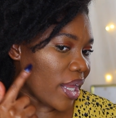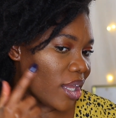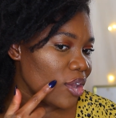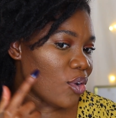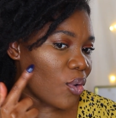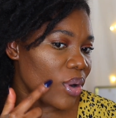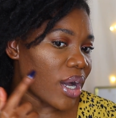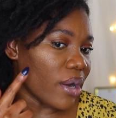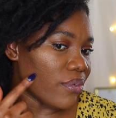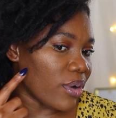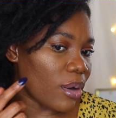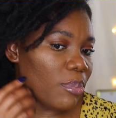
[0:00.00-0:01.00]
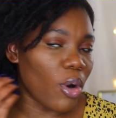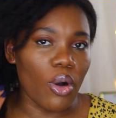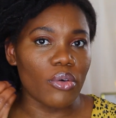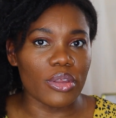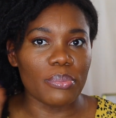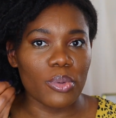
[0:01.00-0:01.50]
you know, cover up
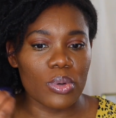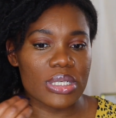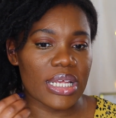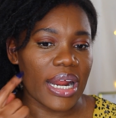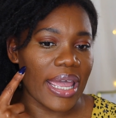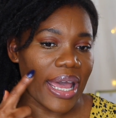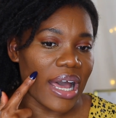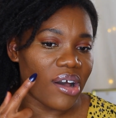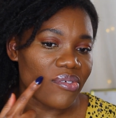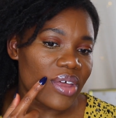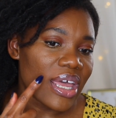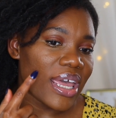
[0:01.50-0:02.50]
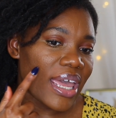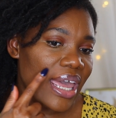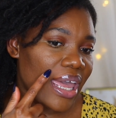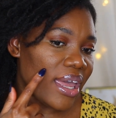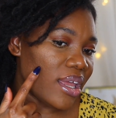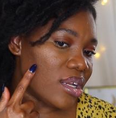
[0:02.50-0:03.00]
all the pores that I have
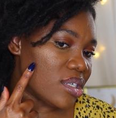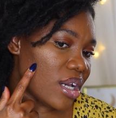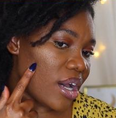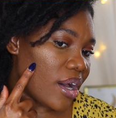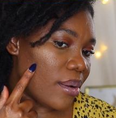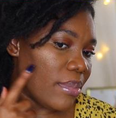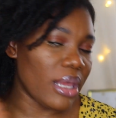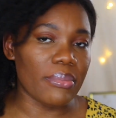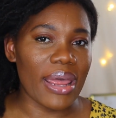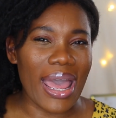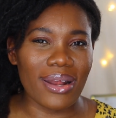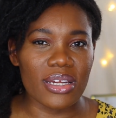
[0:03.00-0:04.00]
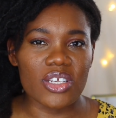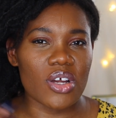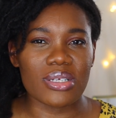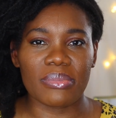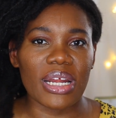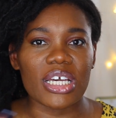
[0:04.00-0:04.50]
and my acne
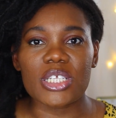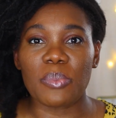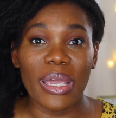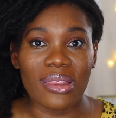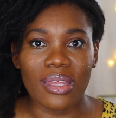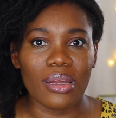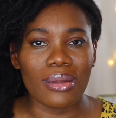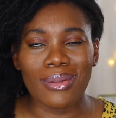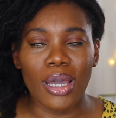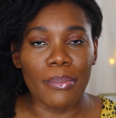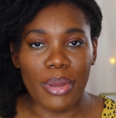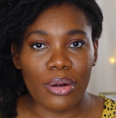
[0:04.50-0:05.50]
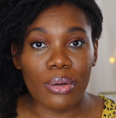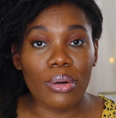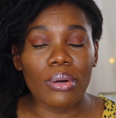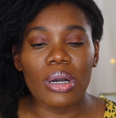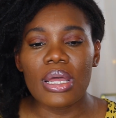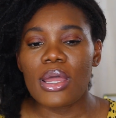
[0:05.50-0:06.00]
scars. I'm not expecting a
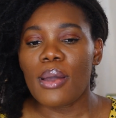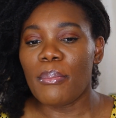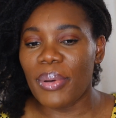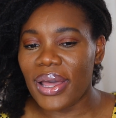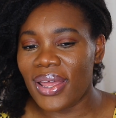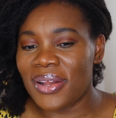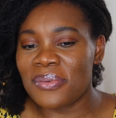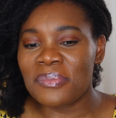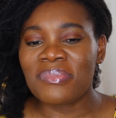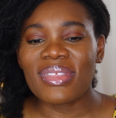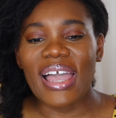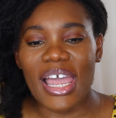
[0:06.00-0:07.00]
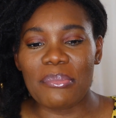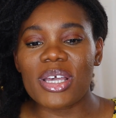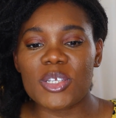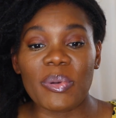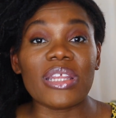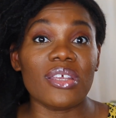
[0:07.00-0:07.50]
miracle, but I'm
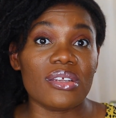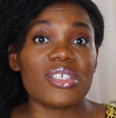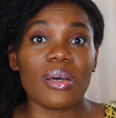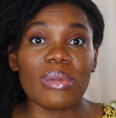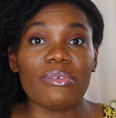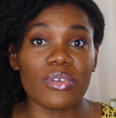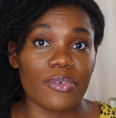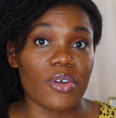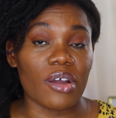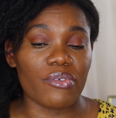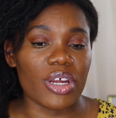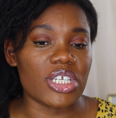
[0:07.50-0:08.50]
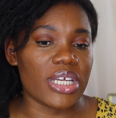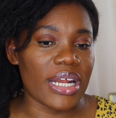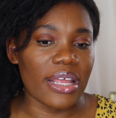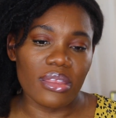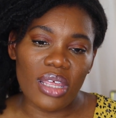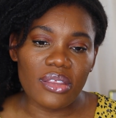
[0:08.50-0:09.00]
expecting some level of coverage, and
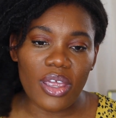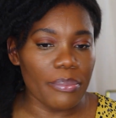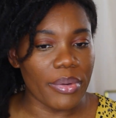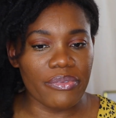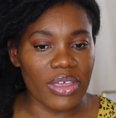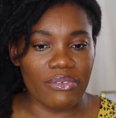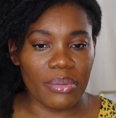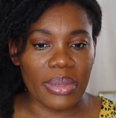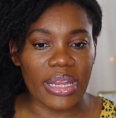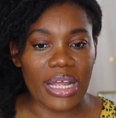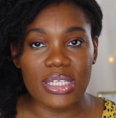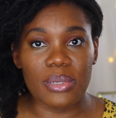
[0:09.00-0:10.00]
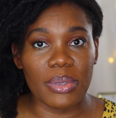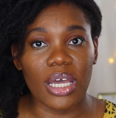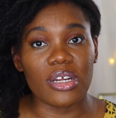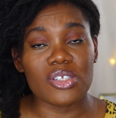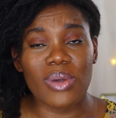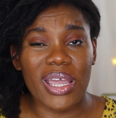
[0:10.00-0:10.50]
I think they're both giving me that, to be
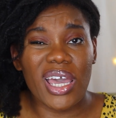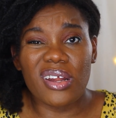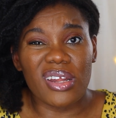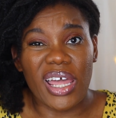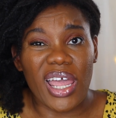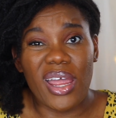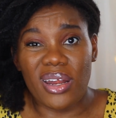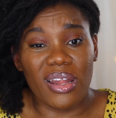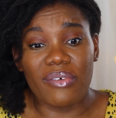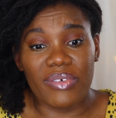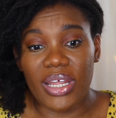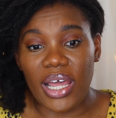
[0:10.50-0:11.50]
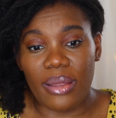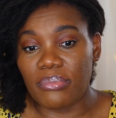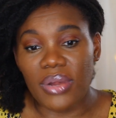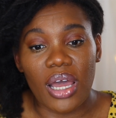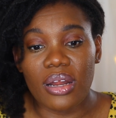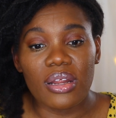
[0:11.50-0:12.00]
honest. So I kind of like, I love it. I'm
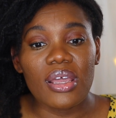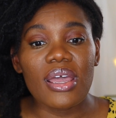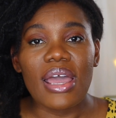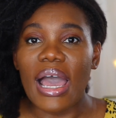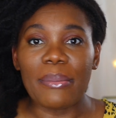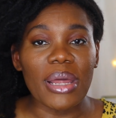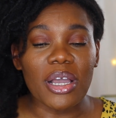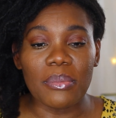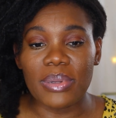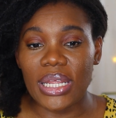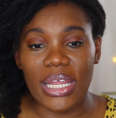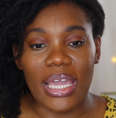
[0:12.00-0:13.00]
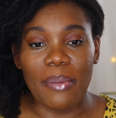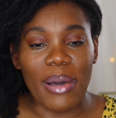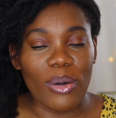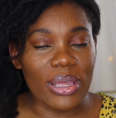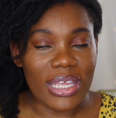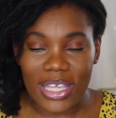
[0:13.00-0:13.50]
not complaining
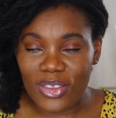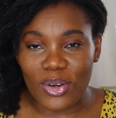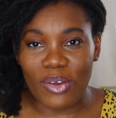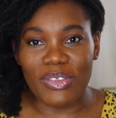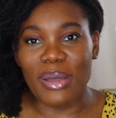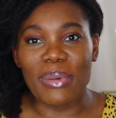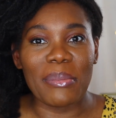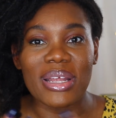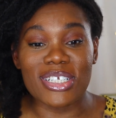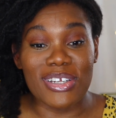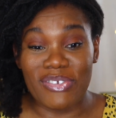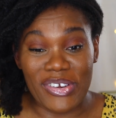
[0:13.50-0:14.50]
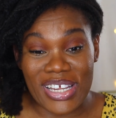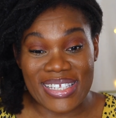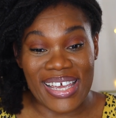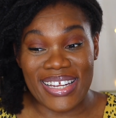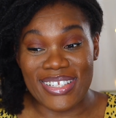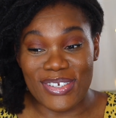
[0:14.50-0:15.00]
about either of them. I'm actually very
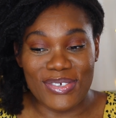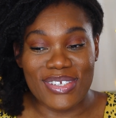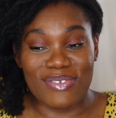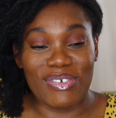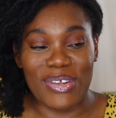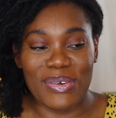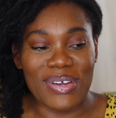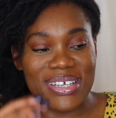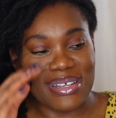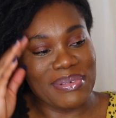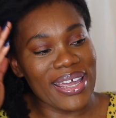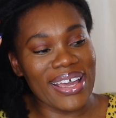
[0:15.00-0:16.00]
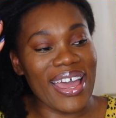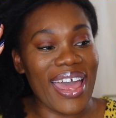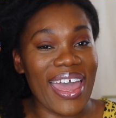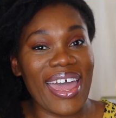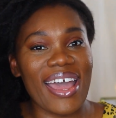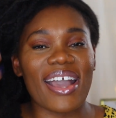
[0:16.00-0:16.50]
excited to do this video because I'm like,
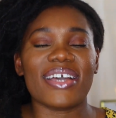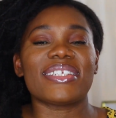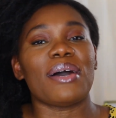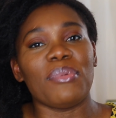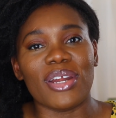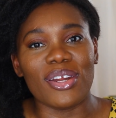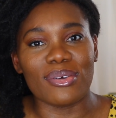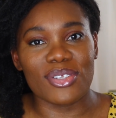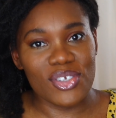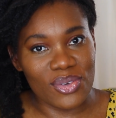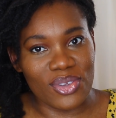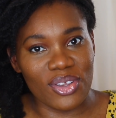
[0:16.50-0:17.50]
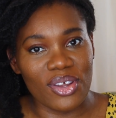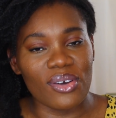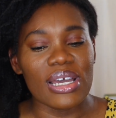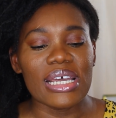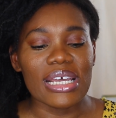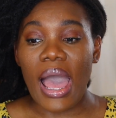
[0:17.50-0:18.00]
because I want to know too, you know.
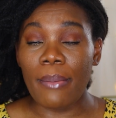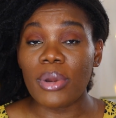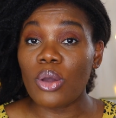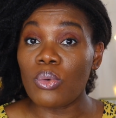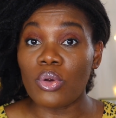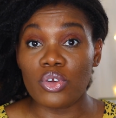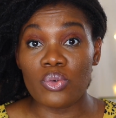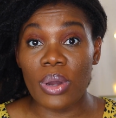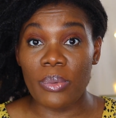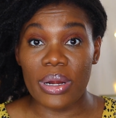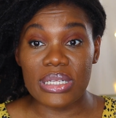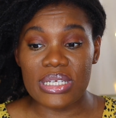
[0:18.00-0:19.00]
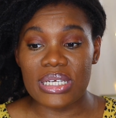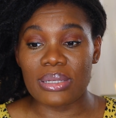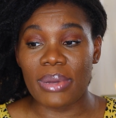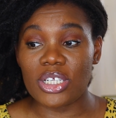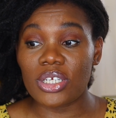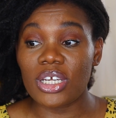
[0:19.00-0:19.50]
I'm gonna go do a wear test.
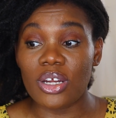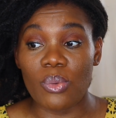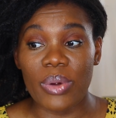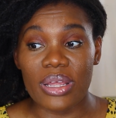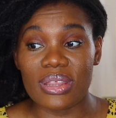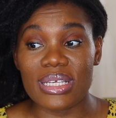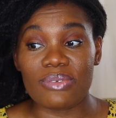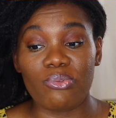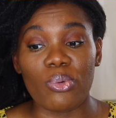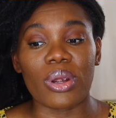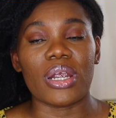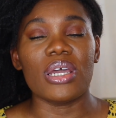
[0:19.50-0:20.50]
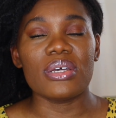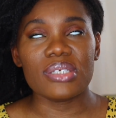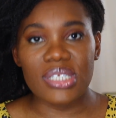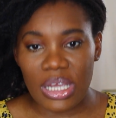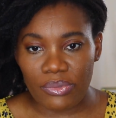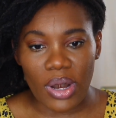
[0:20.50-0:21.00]
I'm actually gonna wear this for
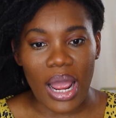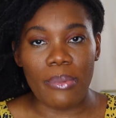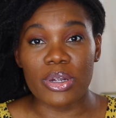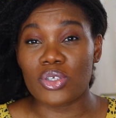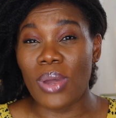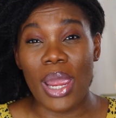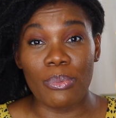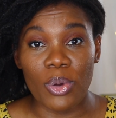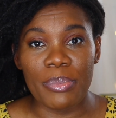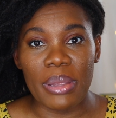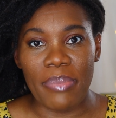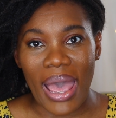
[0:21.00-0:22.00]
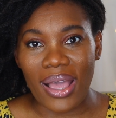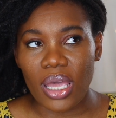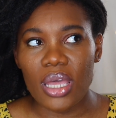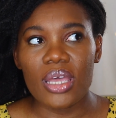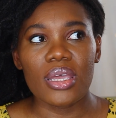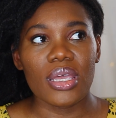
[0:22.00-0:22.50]
several hours, so I will be back
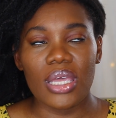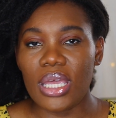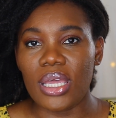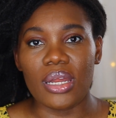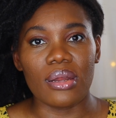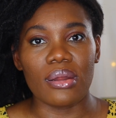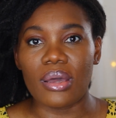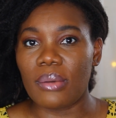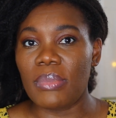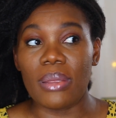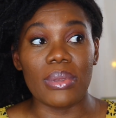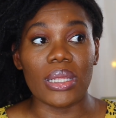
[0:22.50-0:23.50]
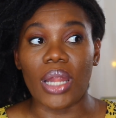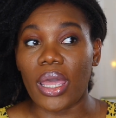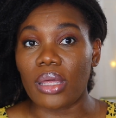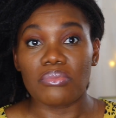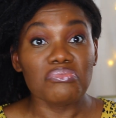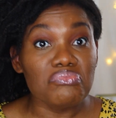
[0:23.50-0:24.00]
in maybe like